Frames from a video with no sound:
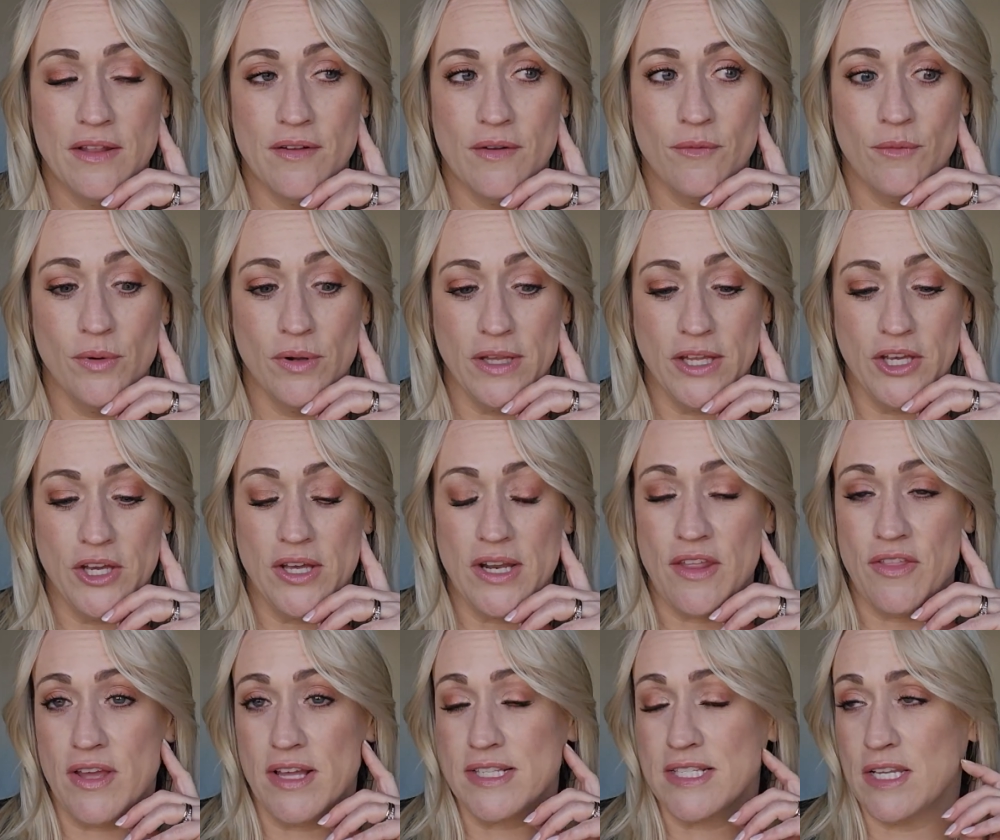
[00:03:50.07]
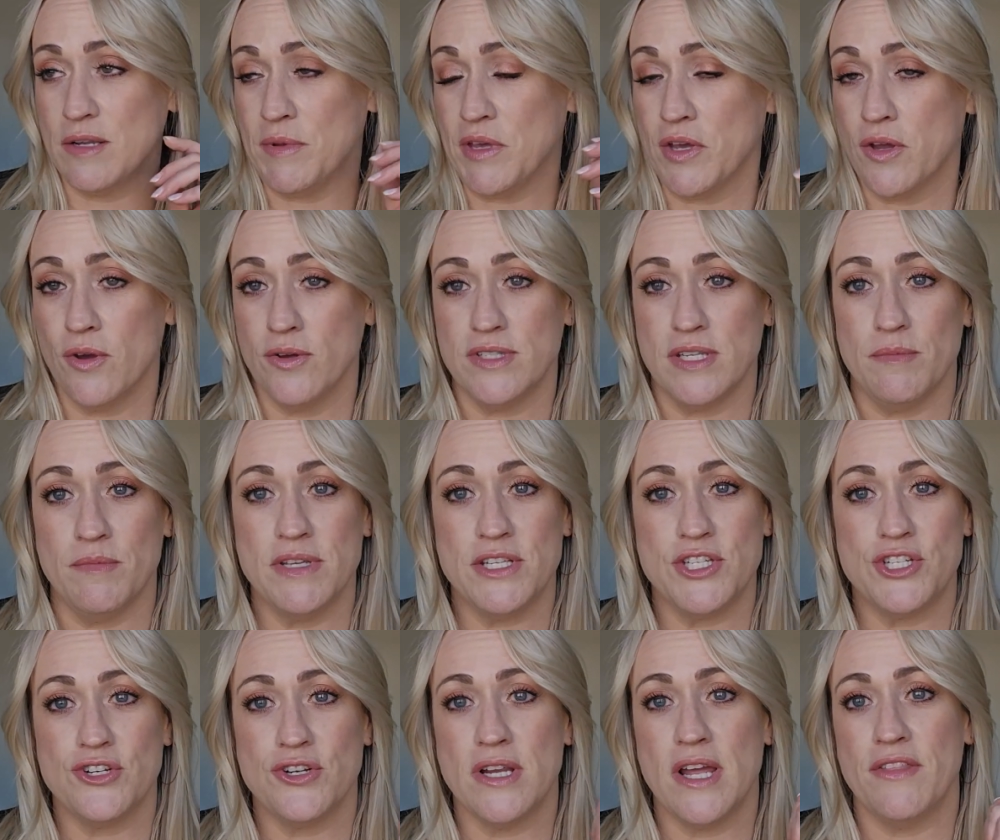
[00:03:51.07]
really good. I think it's going to be a cozy
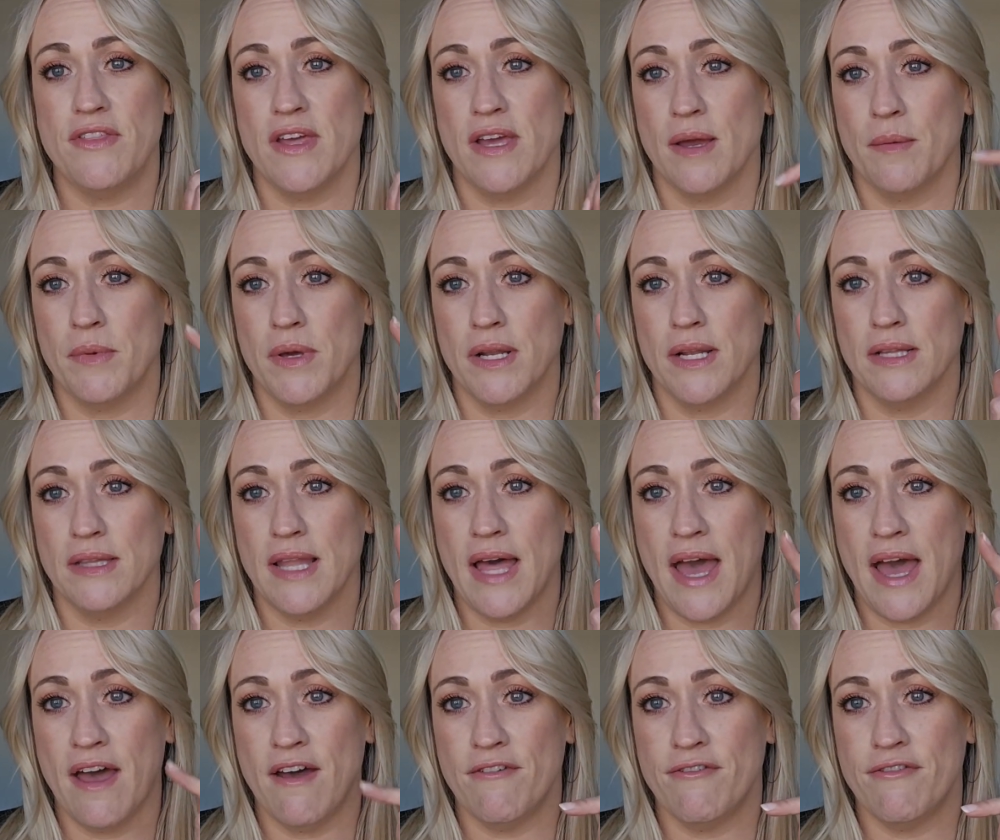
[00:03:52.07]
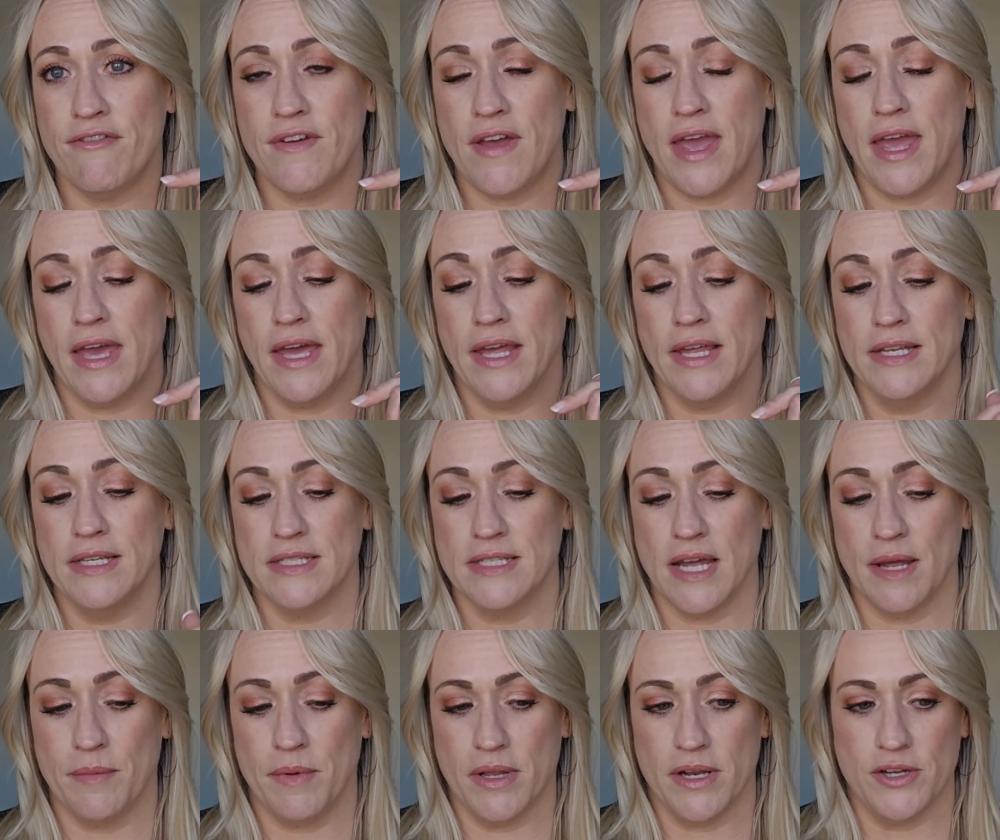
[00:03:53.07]
mystery. I think I'm going to laugh and
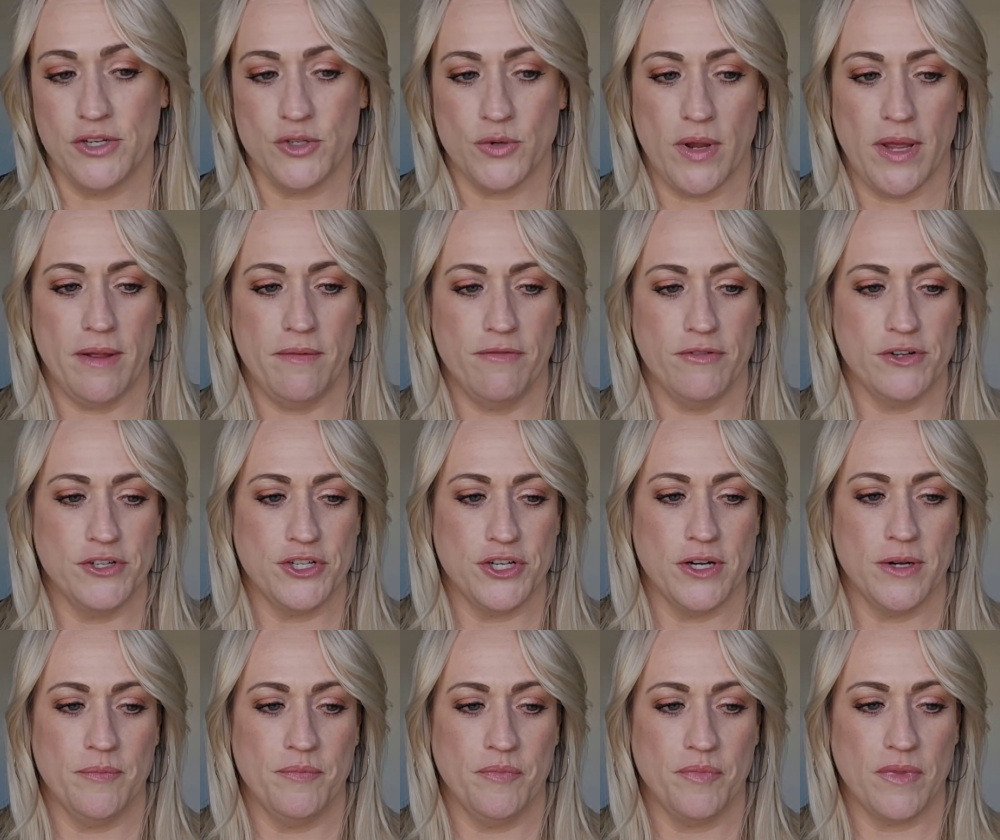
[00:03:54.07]
I'm going to enjoy it for sure.